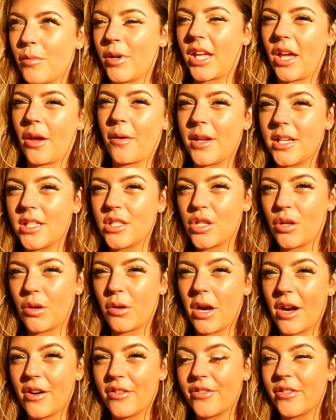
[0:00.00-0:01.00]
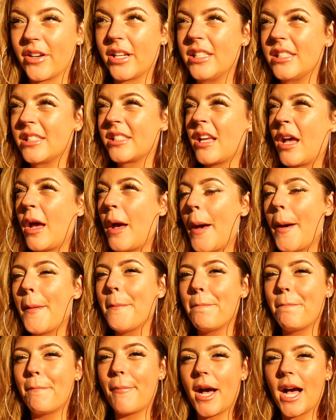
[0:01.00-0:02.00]
Going to our friend's
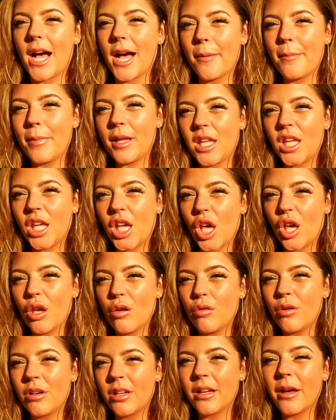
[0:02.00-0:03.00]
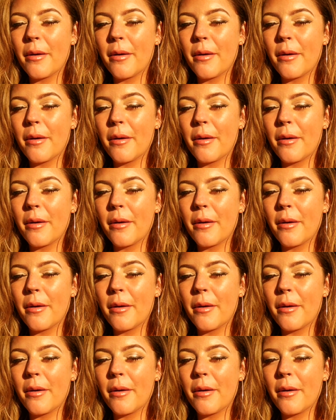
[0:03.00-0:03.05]
barbecue.